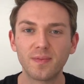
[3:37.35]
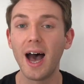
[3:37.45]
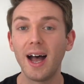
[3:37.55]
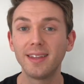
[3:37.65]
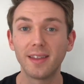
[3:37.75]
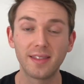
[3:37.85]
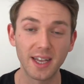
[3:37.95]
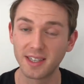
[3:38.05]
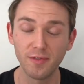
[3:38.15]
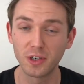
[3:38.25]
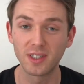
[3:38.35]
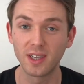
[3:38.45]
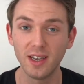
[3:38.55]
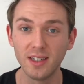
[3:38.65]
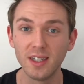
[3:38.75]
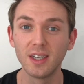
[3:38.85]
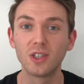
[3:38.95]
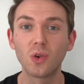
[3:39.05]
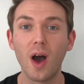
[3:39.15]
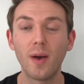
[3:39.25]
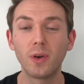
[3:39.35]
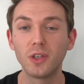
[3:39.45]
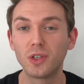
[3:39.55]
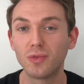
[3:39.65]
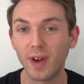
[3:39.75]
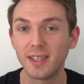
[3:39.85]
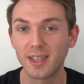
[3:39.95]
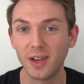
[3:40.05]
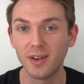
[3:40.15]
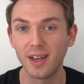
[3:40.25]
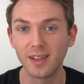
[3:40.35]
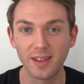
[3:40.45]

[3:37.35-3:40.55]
And that's it for today. So I want you to write down,